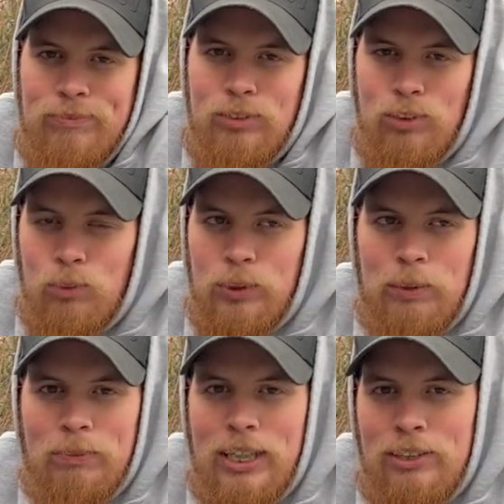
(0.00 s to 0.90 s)
just one
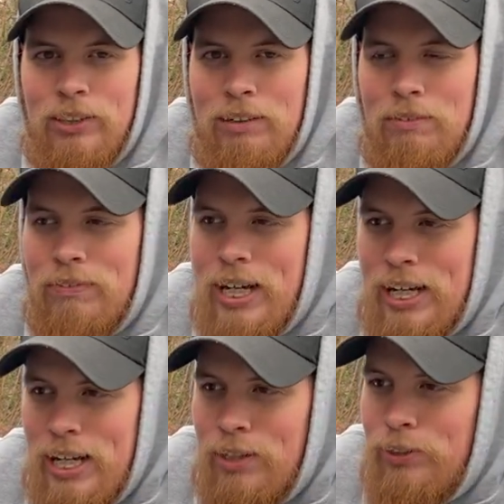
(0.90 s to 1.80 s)
of them things you have to find
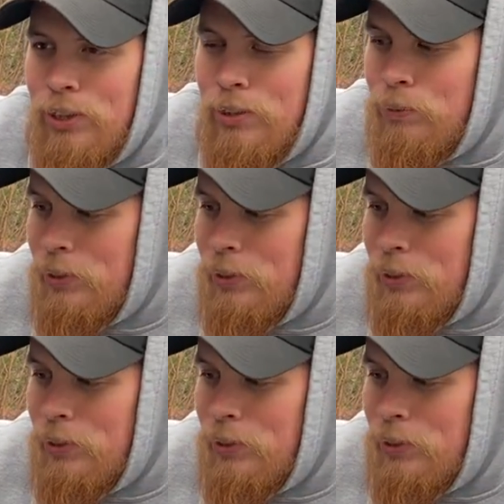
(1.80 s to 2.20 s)
out on your own